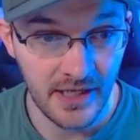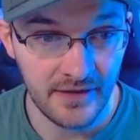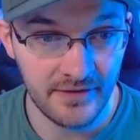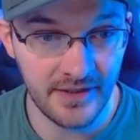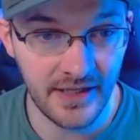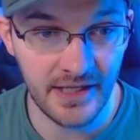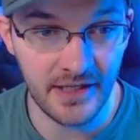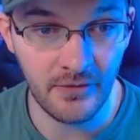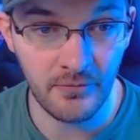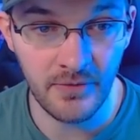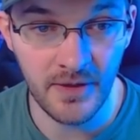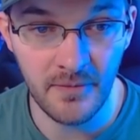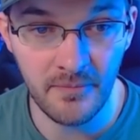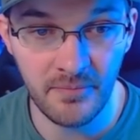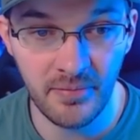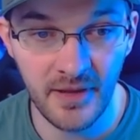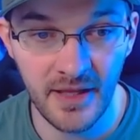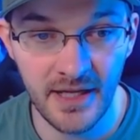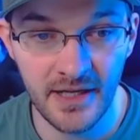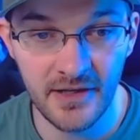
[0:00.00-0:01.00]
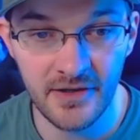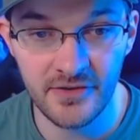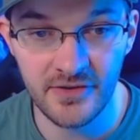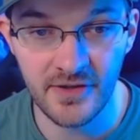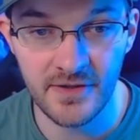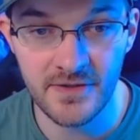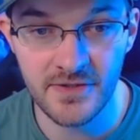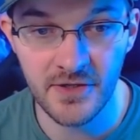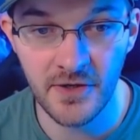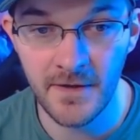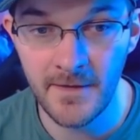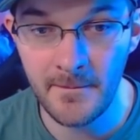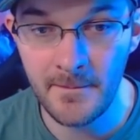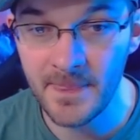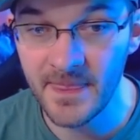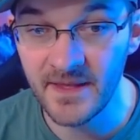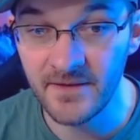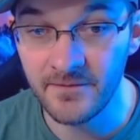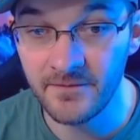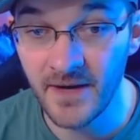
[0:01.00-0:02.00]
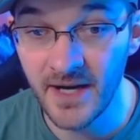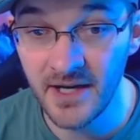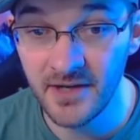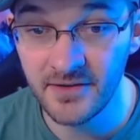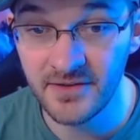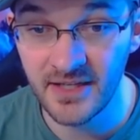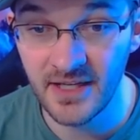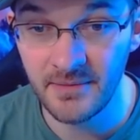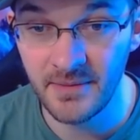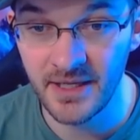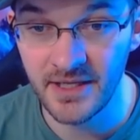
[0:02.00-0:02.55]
saying when players join the fire team